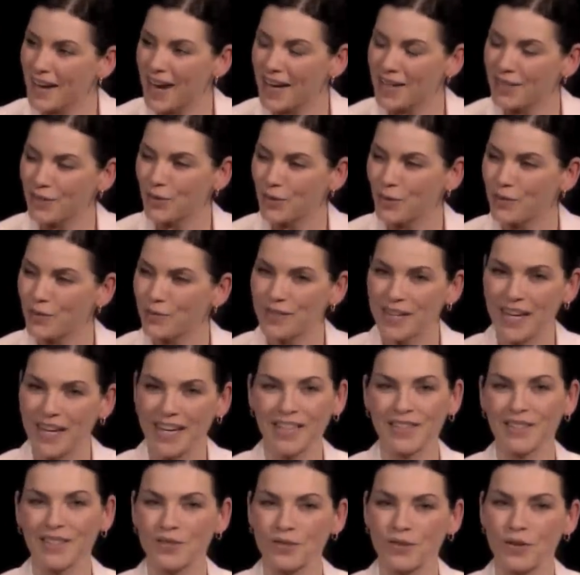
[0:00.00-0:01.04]
I sort of
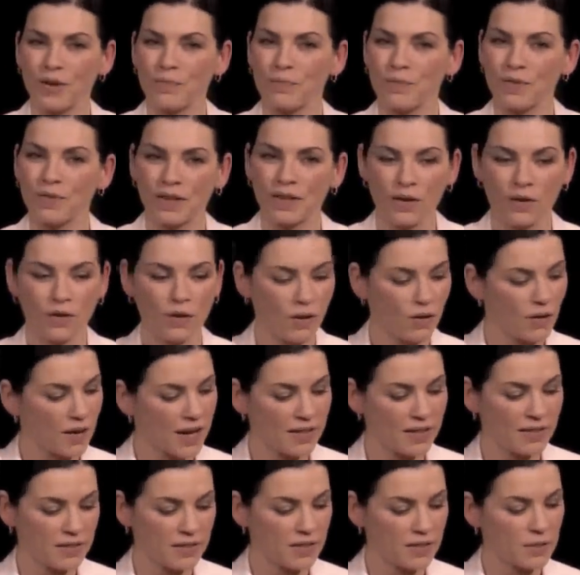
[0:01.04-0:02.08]
take the script and go,
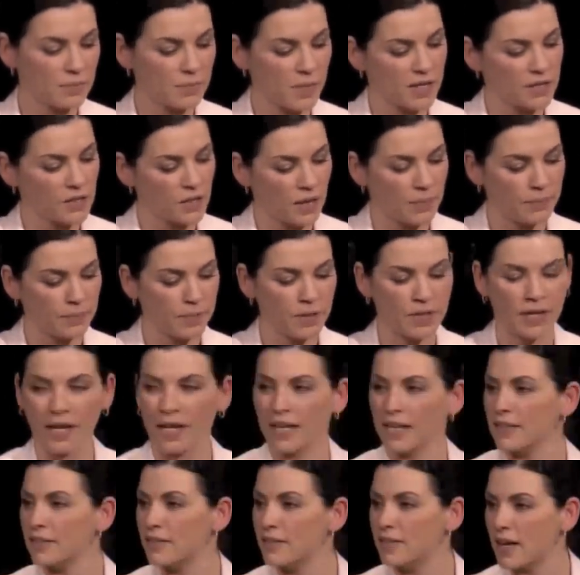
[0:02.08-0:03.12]
okay, this is my job today.
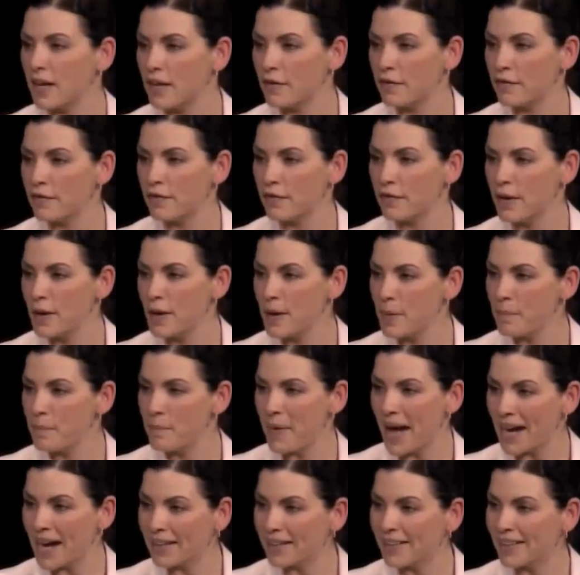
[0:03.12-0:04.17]
And instead of
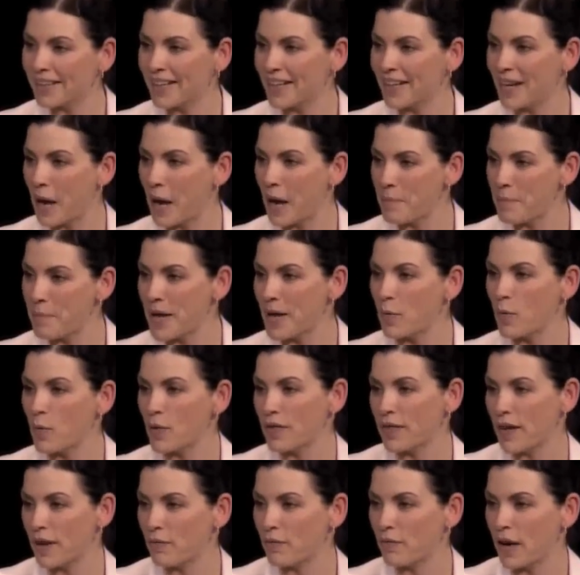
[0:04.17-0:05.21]
battling it, I make what
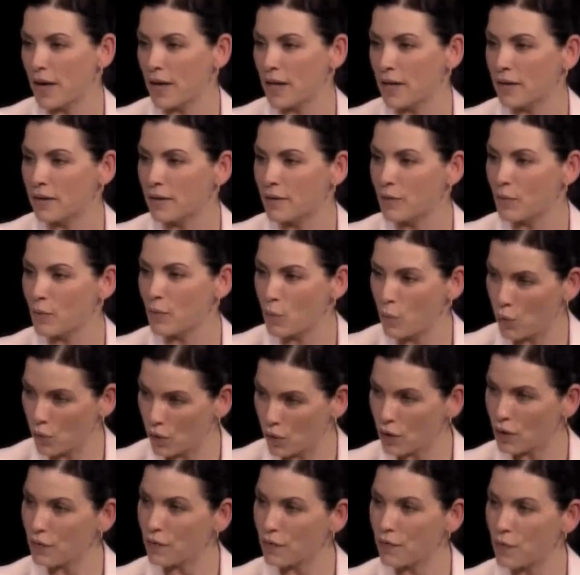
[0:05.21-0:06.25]
they write
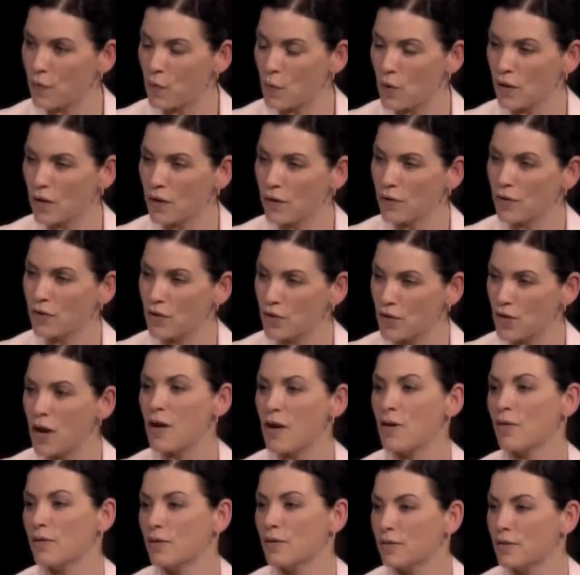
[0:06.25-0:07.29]
work for the
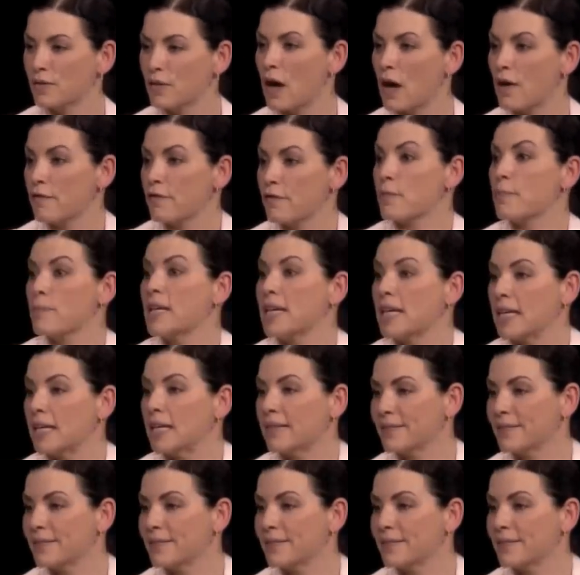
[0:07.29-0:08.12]
show, not for me.